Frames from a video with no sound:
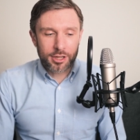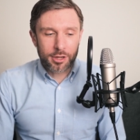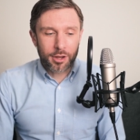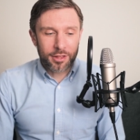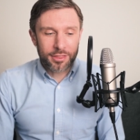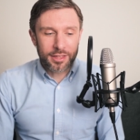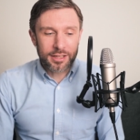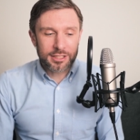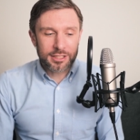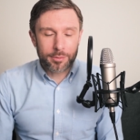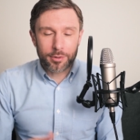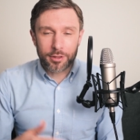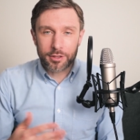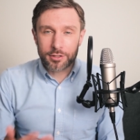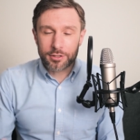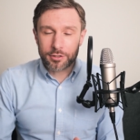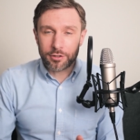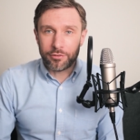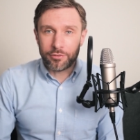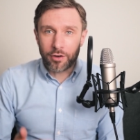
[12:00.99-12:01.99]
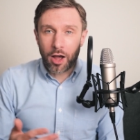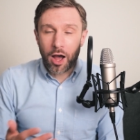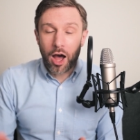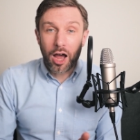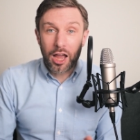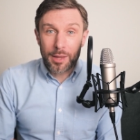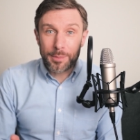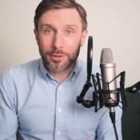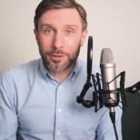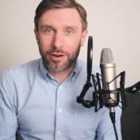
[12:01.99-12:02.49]
so I think some of the sort of
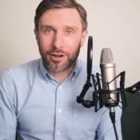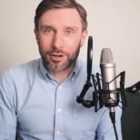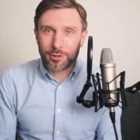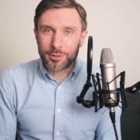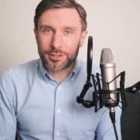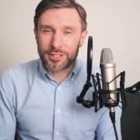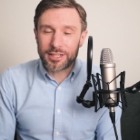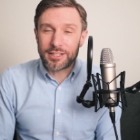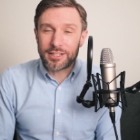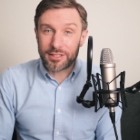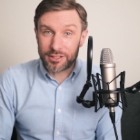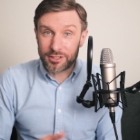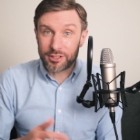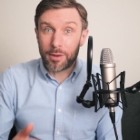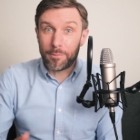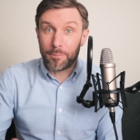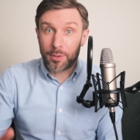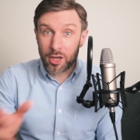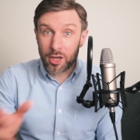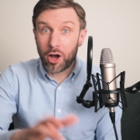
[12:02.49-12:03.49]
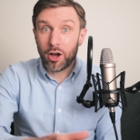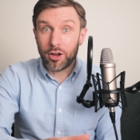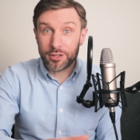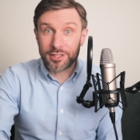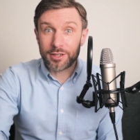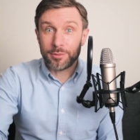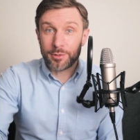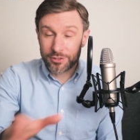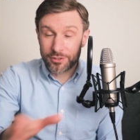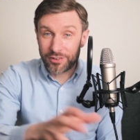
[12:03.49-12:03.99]
hype around quercetin has come
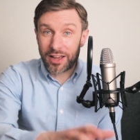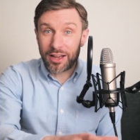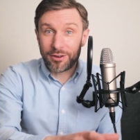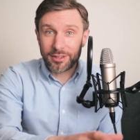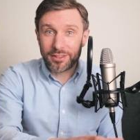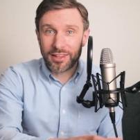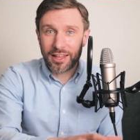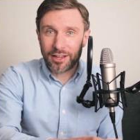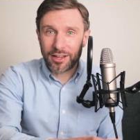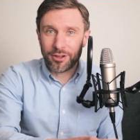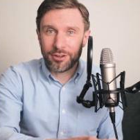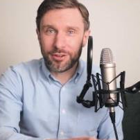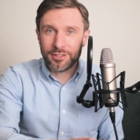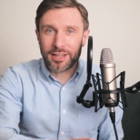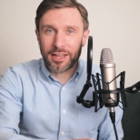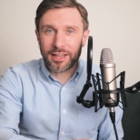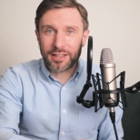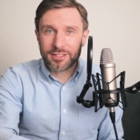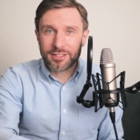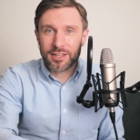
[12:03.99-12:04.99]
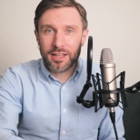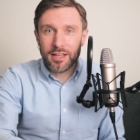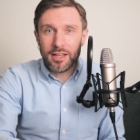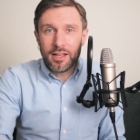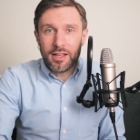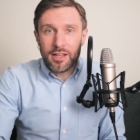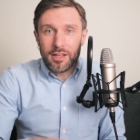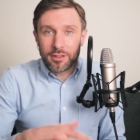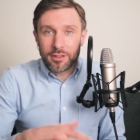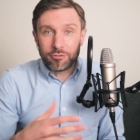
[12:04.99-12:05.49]
because it was found in that context.
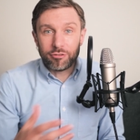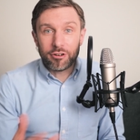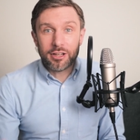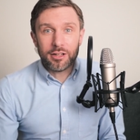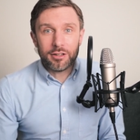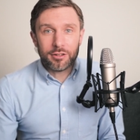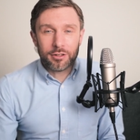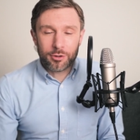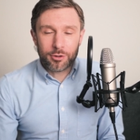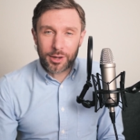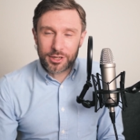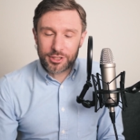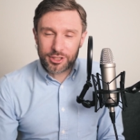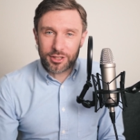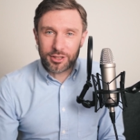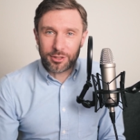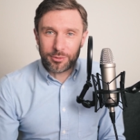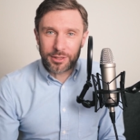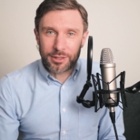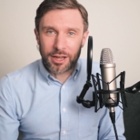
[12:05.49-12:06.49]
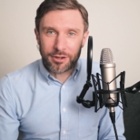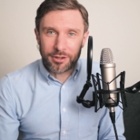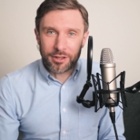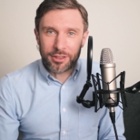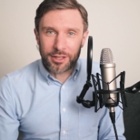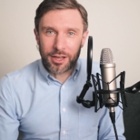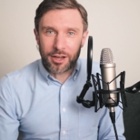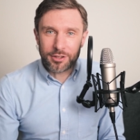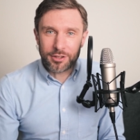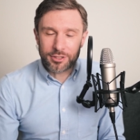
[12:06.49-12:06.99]
The real question that we don't know
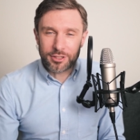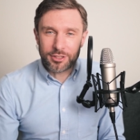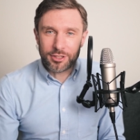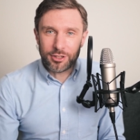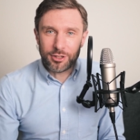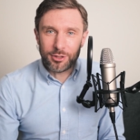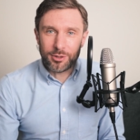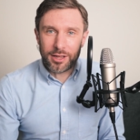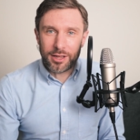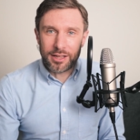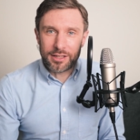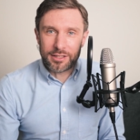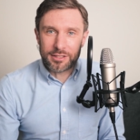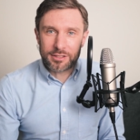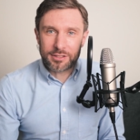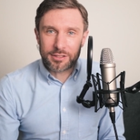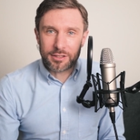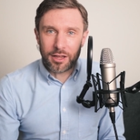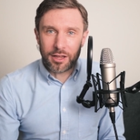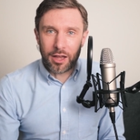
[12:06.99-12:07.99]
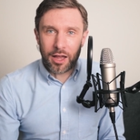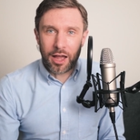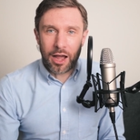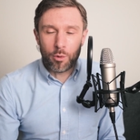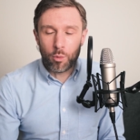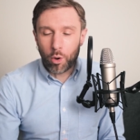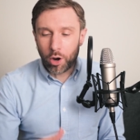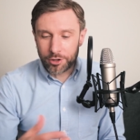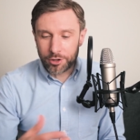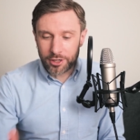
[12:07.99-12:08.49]
the answer to is
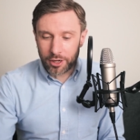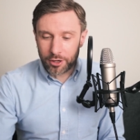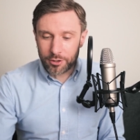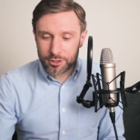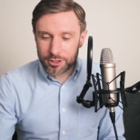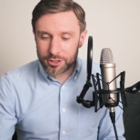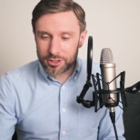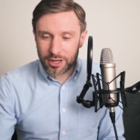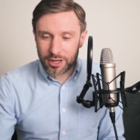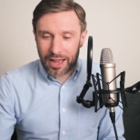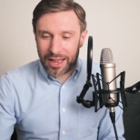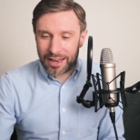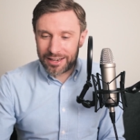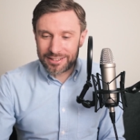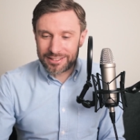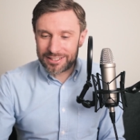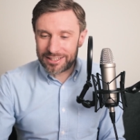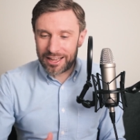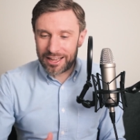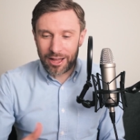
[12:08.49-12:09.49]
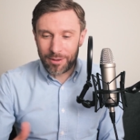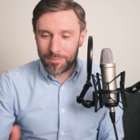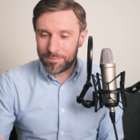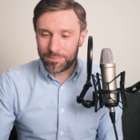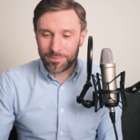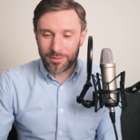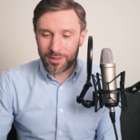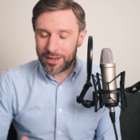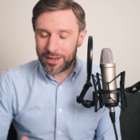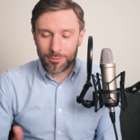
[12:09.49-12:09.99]
at what dose and
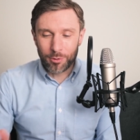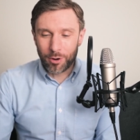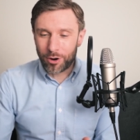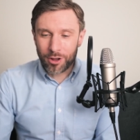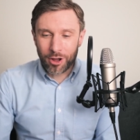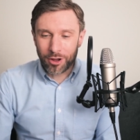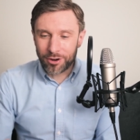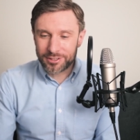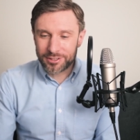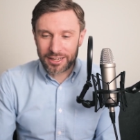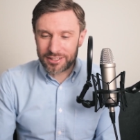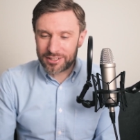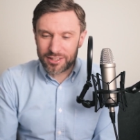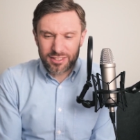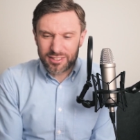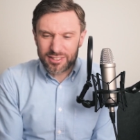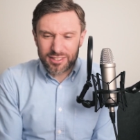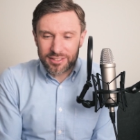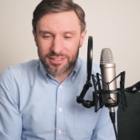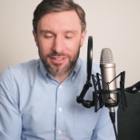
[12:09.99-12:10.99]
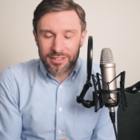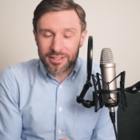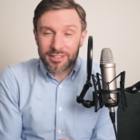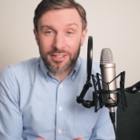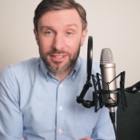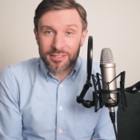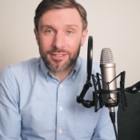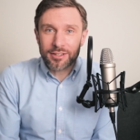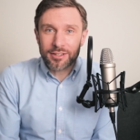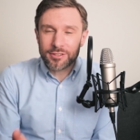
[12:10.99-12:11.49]
um, in what context. Does,
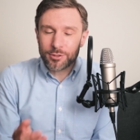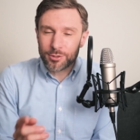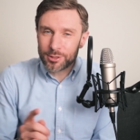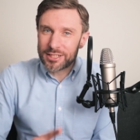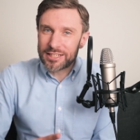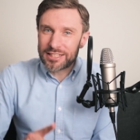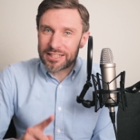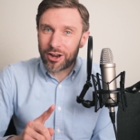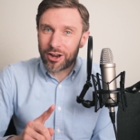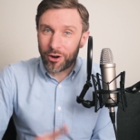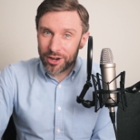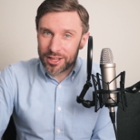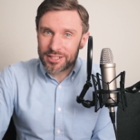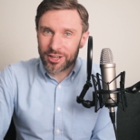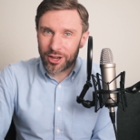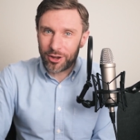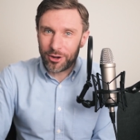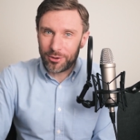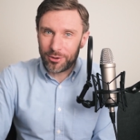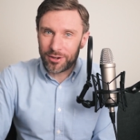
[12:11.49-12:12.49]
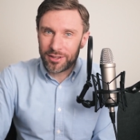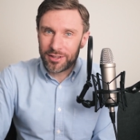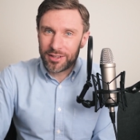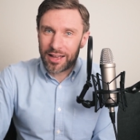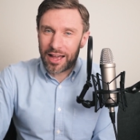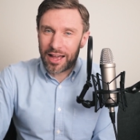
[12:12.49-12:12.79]
does, does quercetin on its own